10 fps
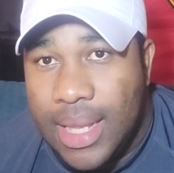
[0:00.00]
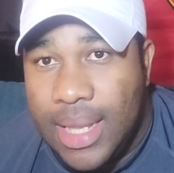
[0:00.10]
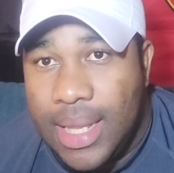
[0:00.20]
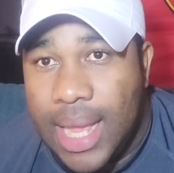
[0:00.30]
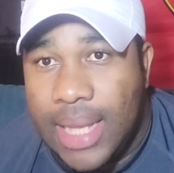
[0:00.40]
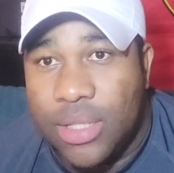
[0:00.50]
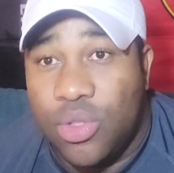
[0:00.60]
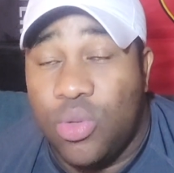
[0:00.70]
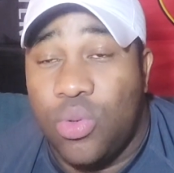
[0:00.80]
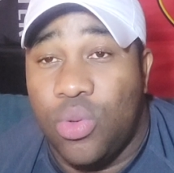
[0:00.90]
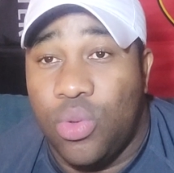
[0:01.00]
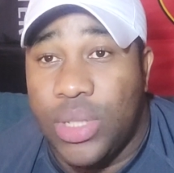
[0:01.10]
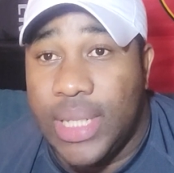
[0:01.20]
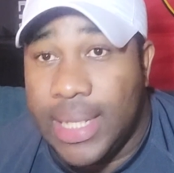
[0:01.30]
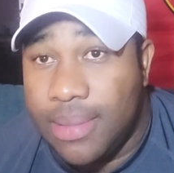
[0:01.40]
he had 2
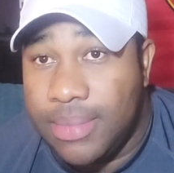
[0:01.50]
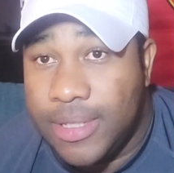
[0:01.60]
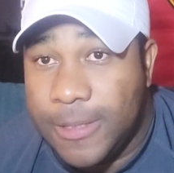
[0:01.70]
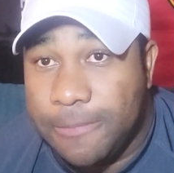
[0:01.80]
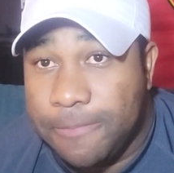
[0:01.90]
good games.